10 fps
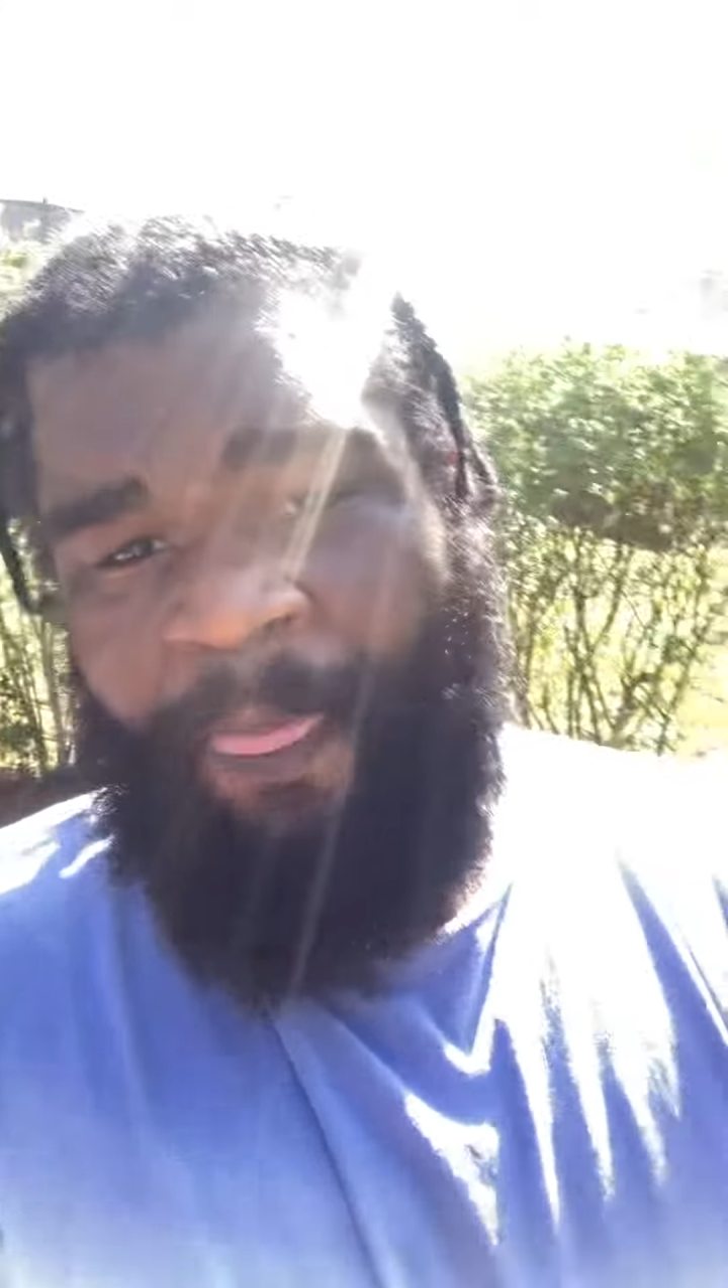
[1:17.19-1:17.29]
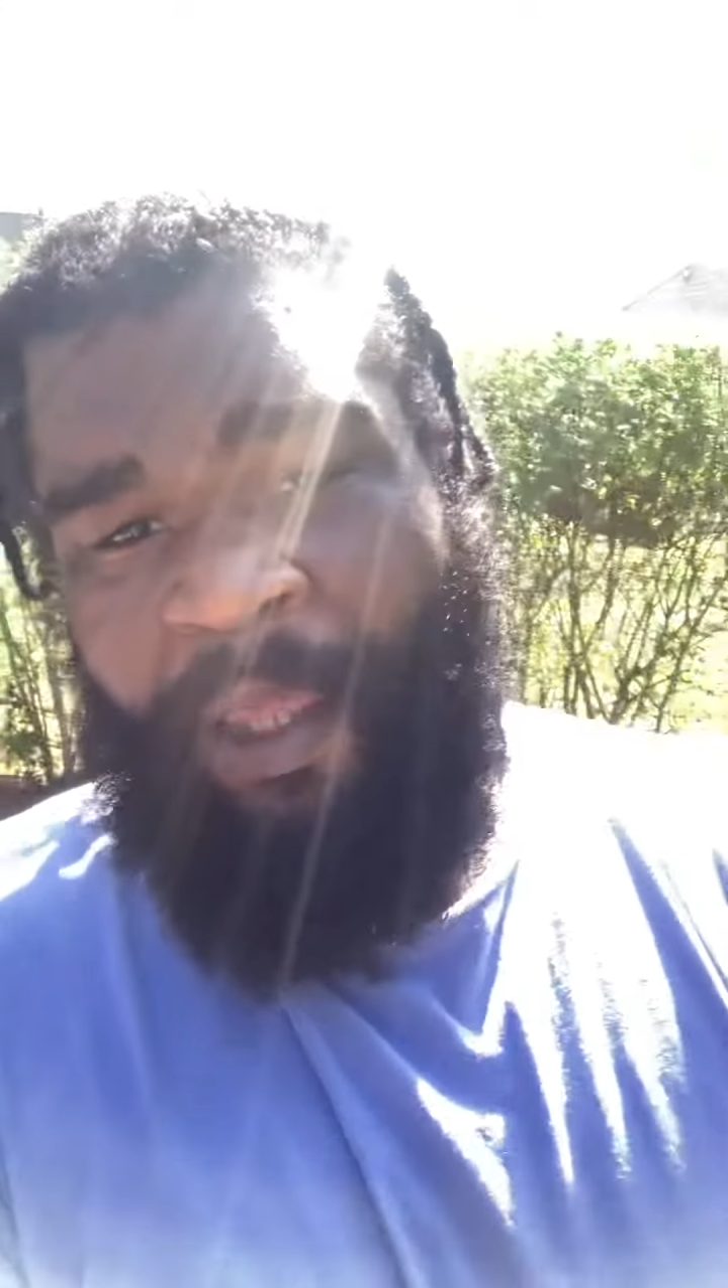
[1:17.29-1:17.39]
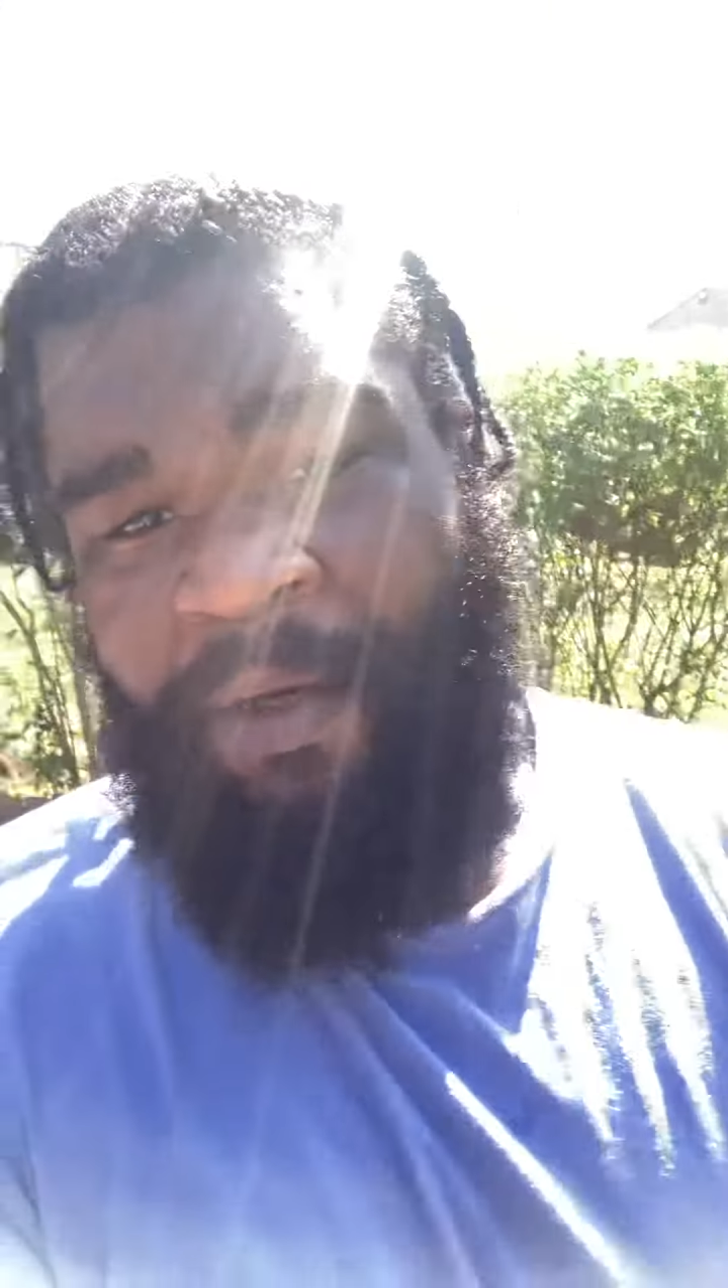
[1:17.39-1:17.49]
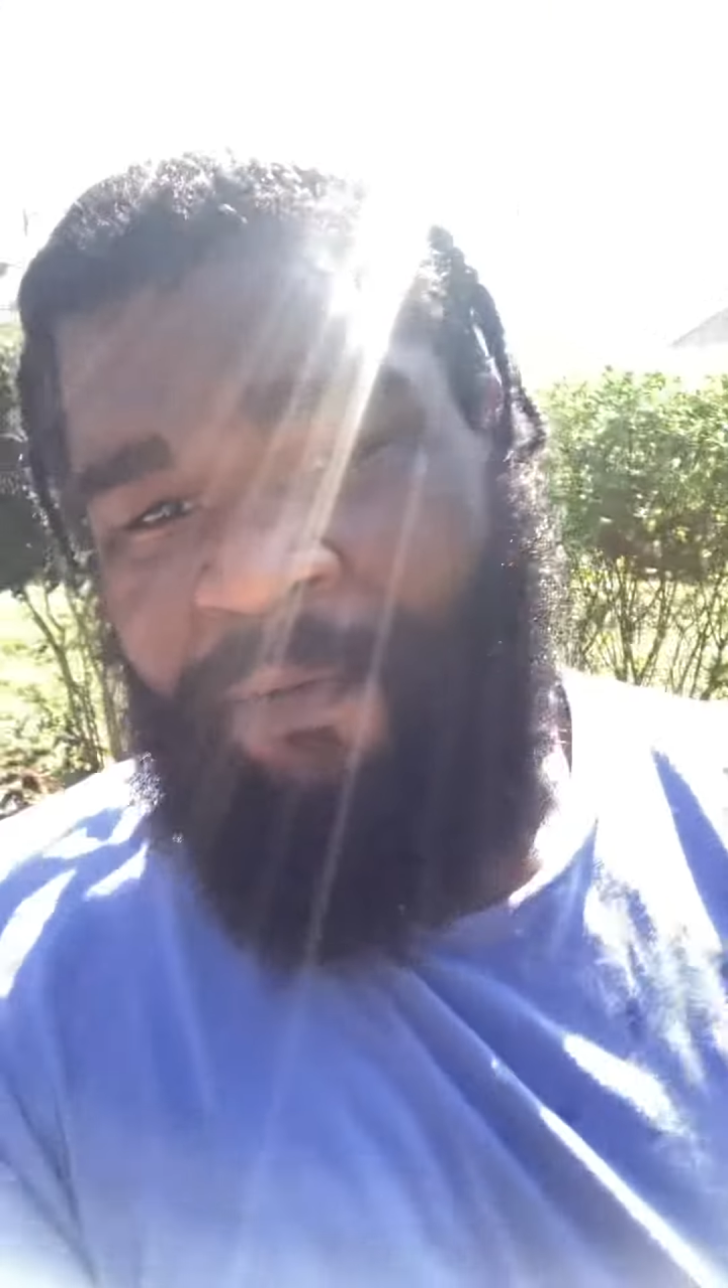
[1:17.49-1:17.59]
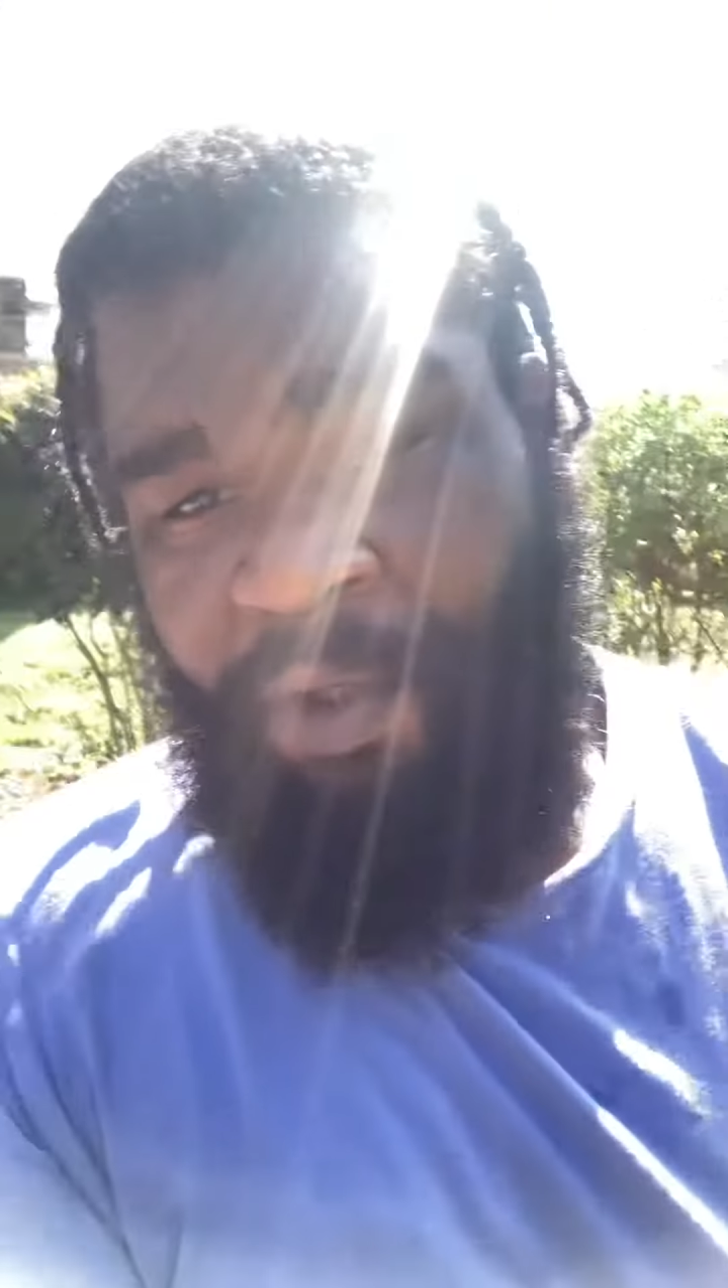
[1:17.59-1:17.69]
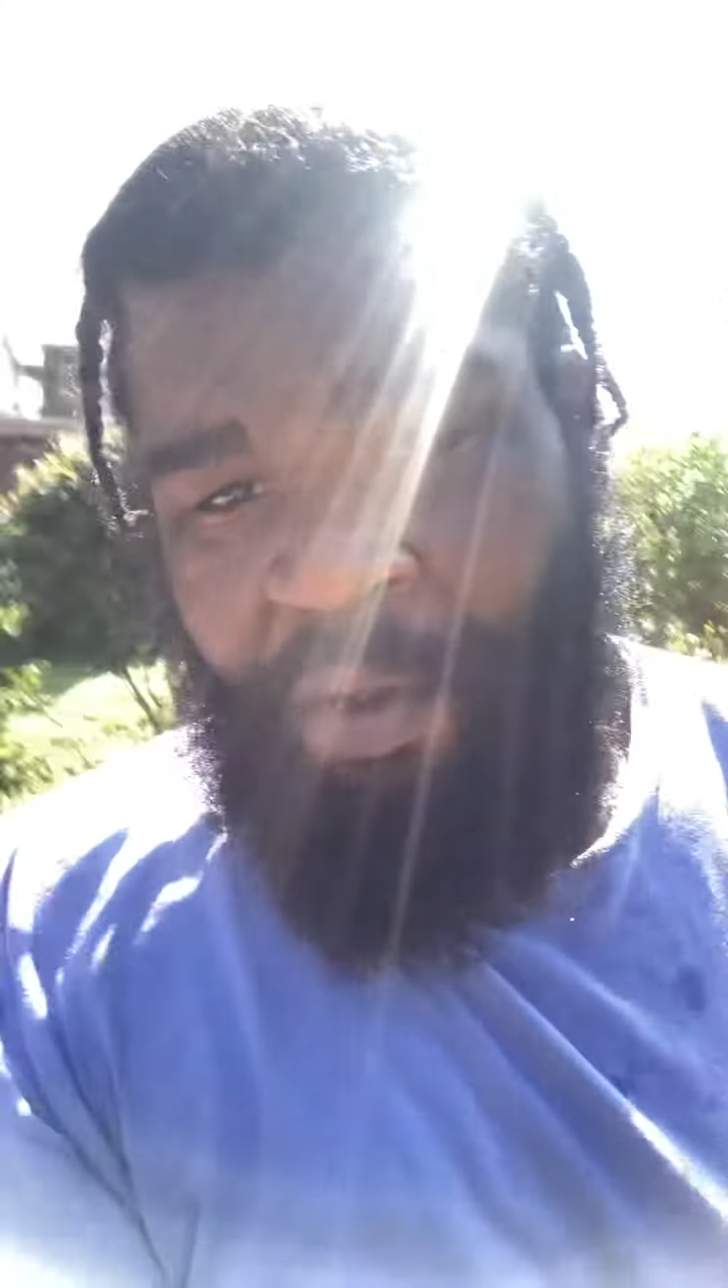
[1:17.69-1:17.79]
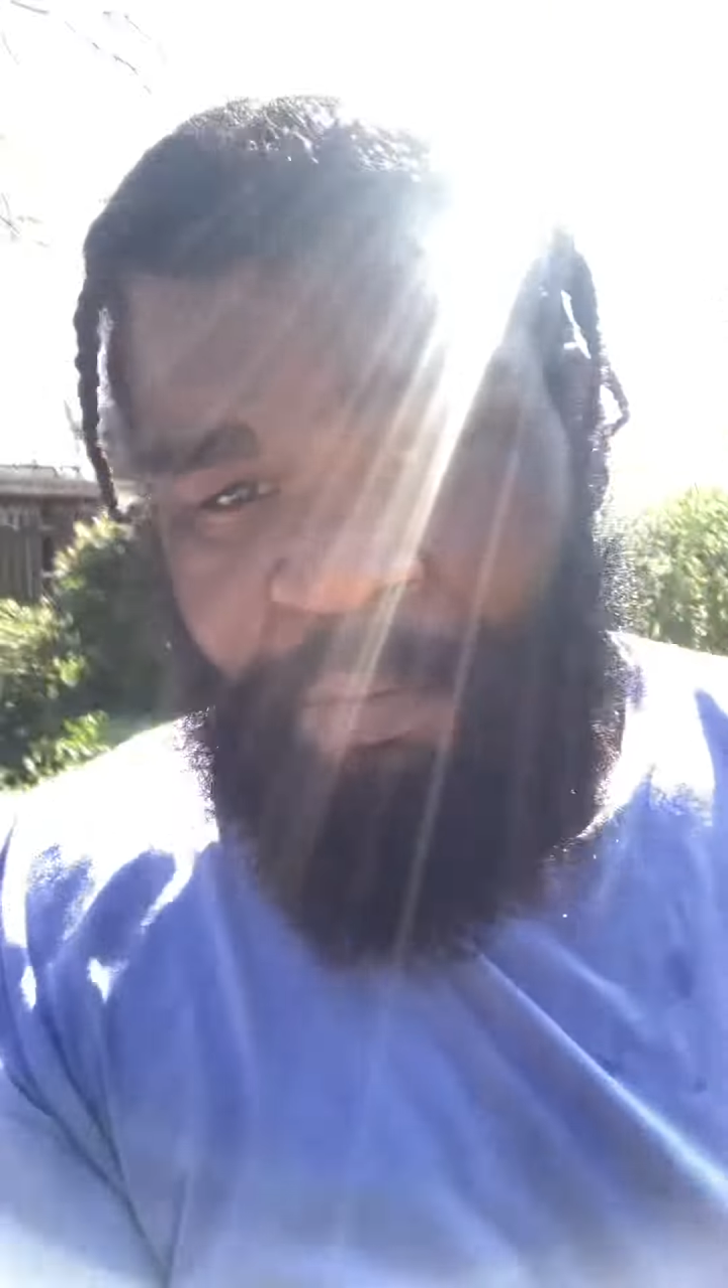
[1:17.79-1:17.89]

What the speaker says: And if you're gonna